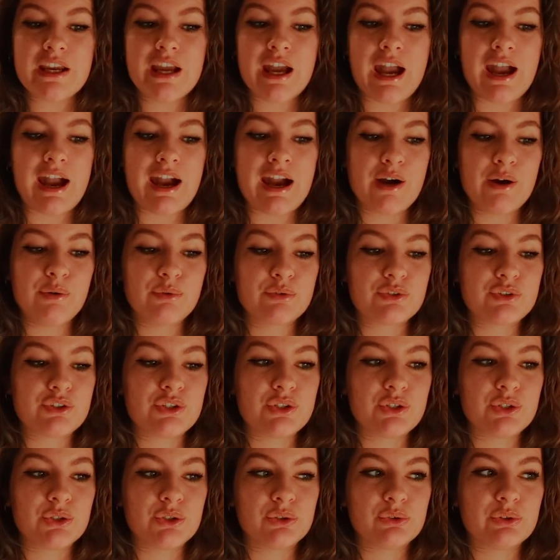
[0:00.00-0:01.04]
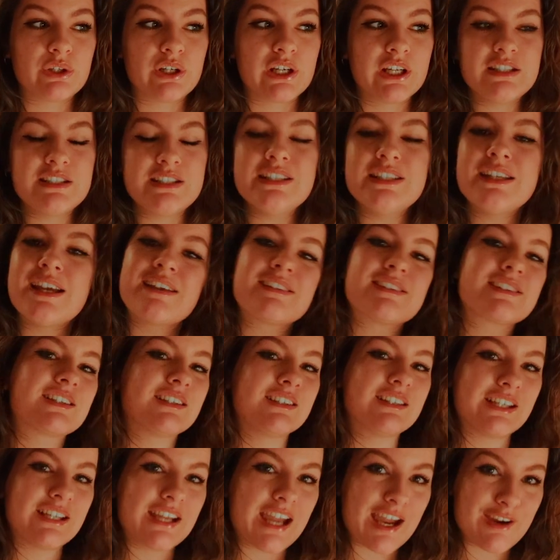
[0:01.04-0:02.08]
how to de
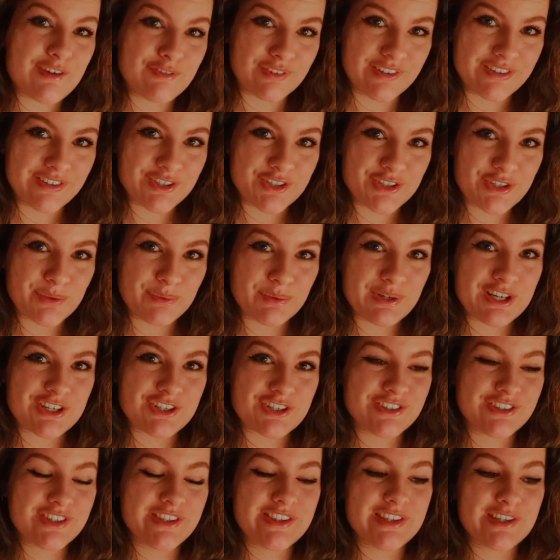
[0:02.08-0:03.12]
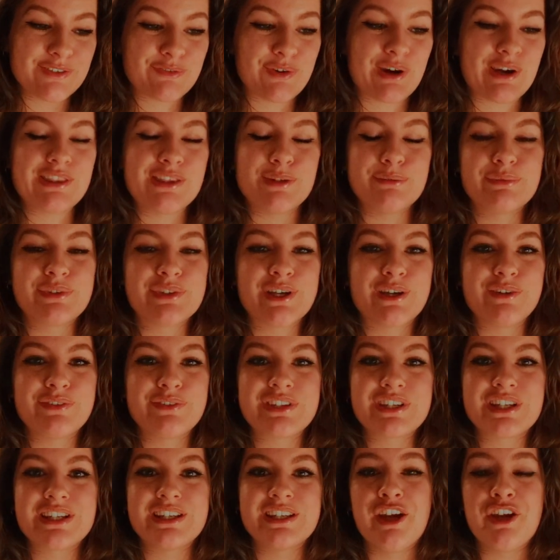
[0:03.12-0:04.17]
escalate every situation that they find themselves in,